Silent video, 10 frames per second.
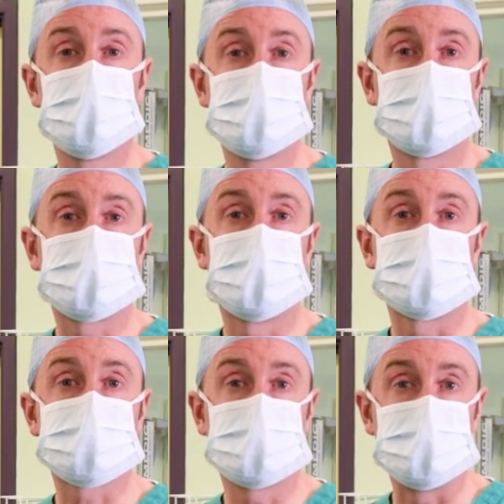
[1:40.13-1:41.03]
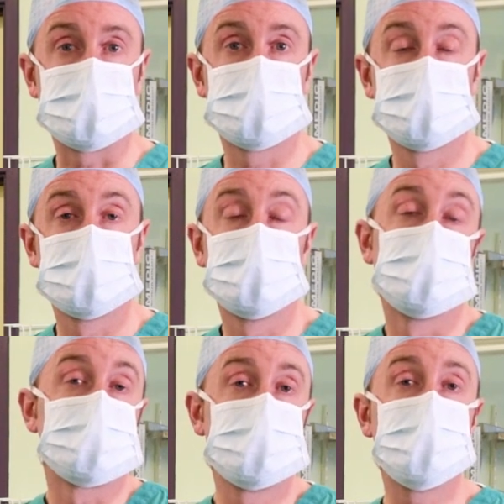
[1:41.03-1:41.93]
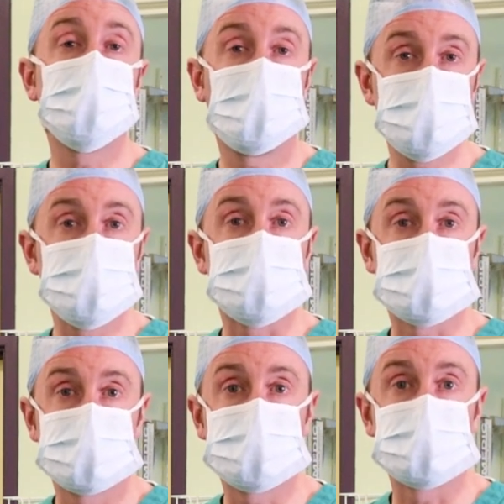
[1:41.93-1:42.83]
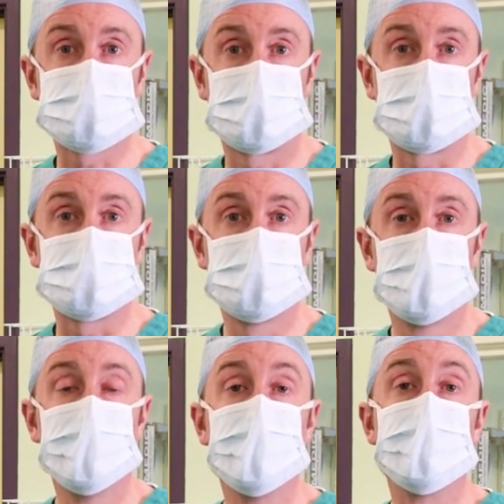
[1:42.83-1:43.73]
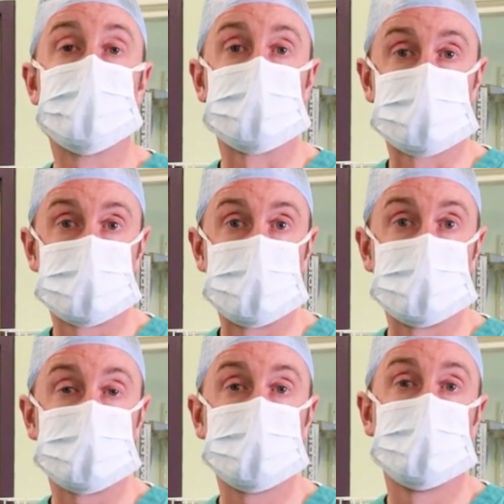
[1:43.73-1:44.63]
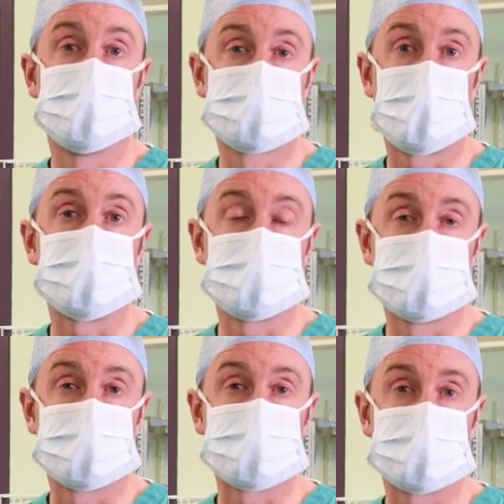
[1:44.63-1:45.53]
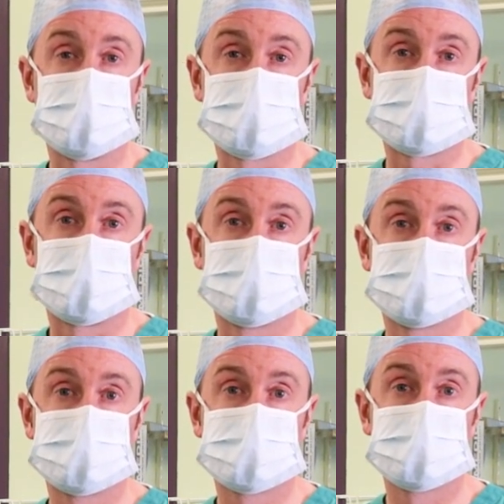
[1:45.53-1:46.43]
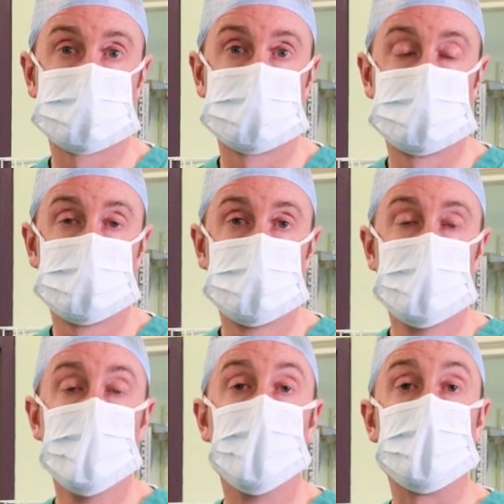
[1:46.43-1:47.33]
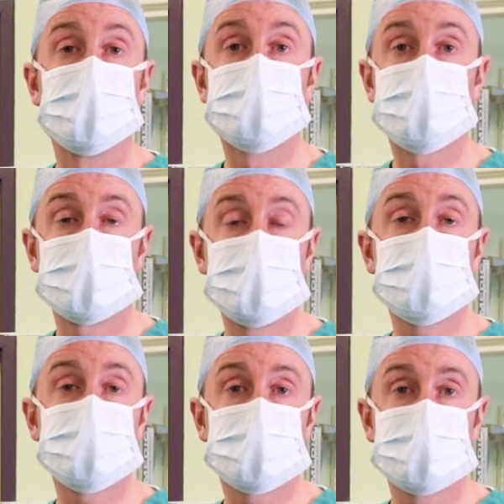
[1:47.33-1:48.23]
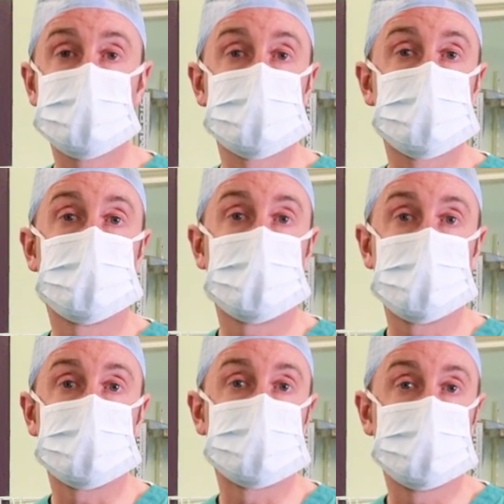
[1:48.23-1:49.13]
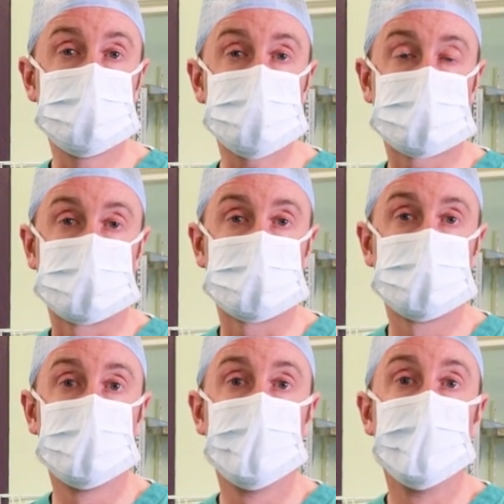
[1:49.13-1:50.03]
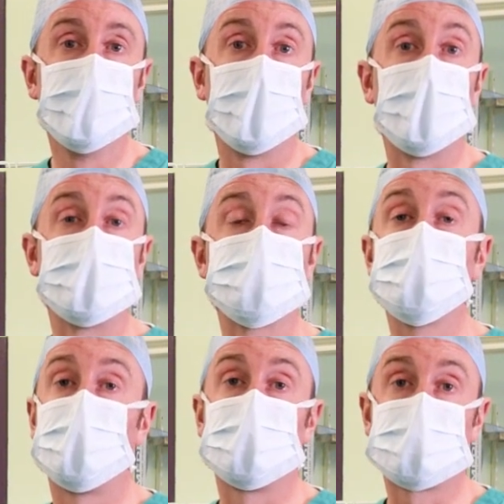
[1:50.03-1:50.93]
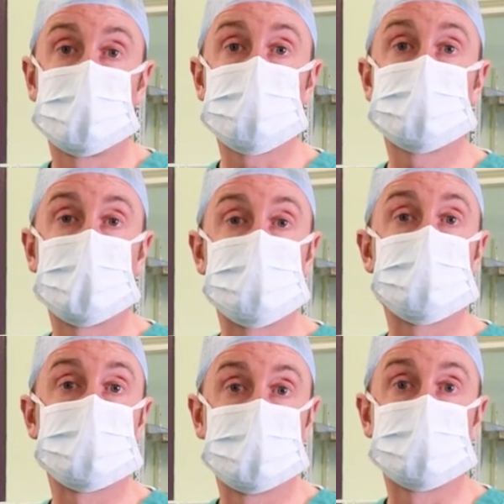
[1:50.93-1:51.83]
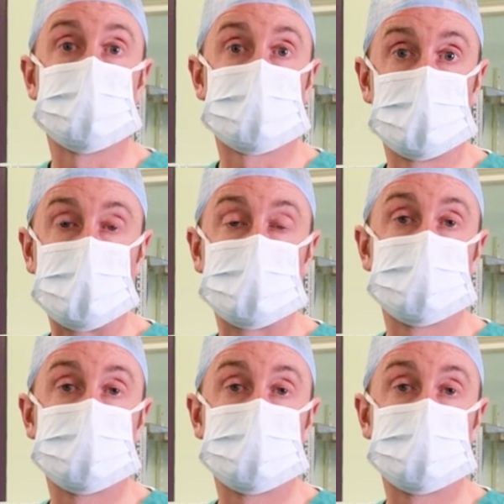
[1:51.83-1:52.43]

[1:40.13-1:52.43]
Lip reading: robot last week is really quite an exciting time for training in Tallaght University Hospital. We have trained surgeons who are able to use her, and our first patient is this week.